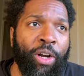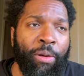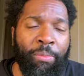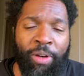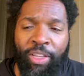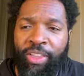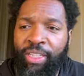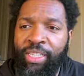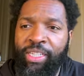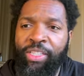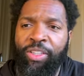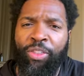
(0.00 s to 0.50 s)

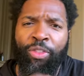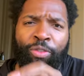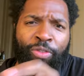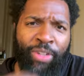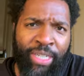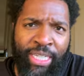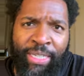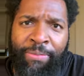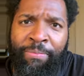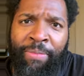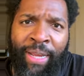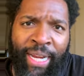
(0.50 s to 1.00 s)
about these
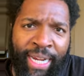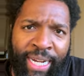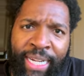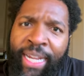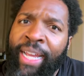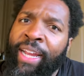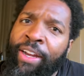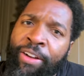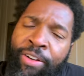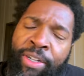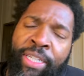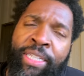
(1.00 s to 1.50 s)
three main
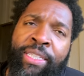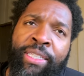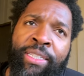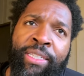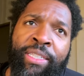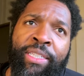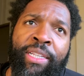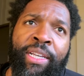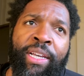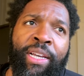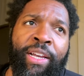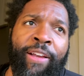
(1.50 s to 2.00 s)

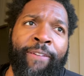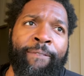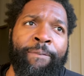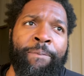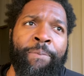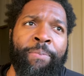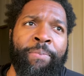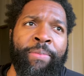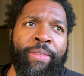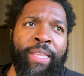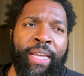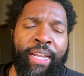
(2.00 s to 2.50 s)
areas
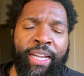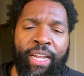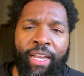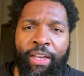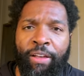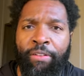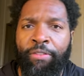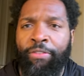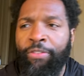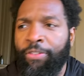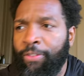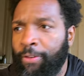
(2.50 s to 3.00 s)
that
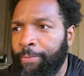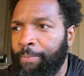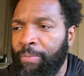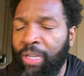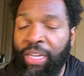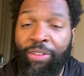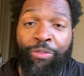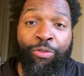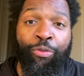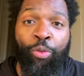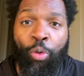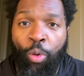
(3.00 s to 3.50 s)
have
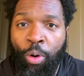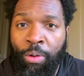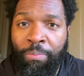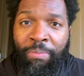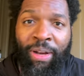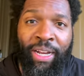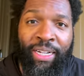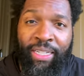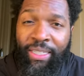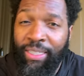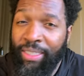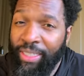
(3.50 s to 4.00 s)
informed
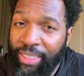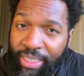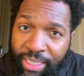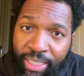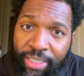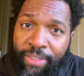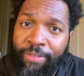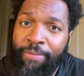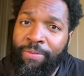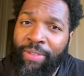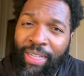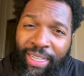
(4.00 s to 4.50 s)
my
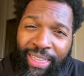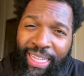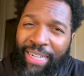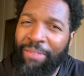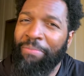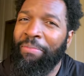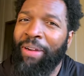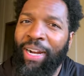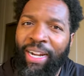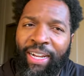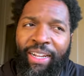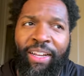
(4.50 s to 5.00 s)
decision that I think
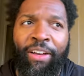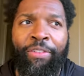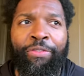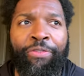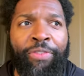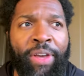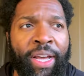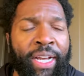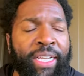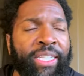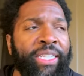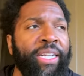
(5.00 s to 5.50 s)
might
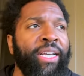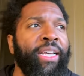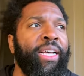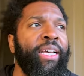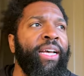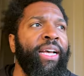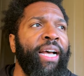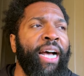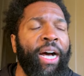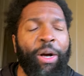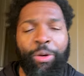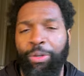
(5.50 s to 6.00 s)
affect
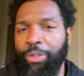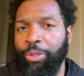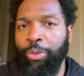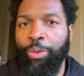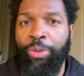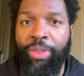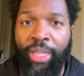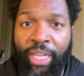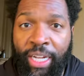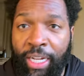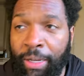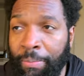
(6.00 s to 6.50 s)
how you
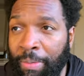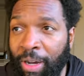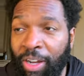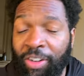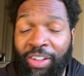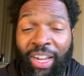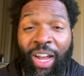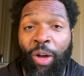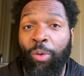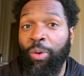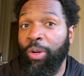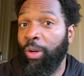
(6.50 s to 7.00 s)
think about and
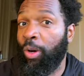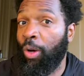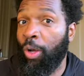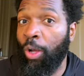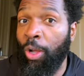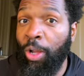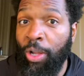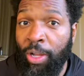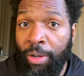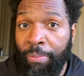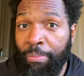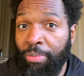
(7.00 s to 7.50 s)
how we all
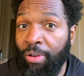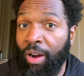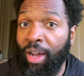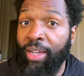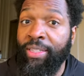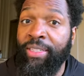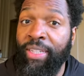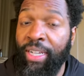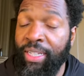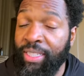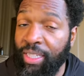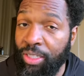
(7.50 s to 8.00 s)

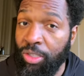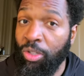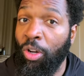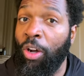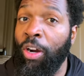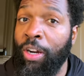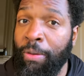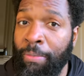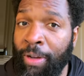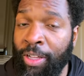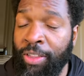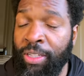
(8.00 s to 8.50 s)
process and
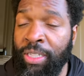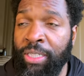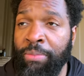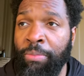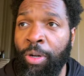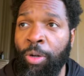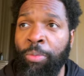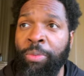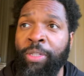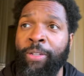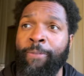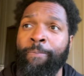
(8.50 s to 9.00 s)
talk about this
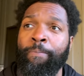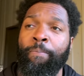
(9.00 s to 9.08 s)
moment.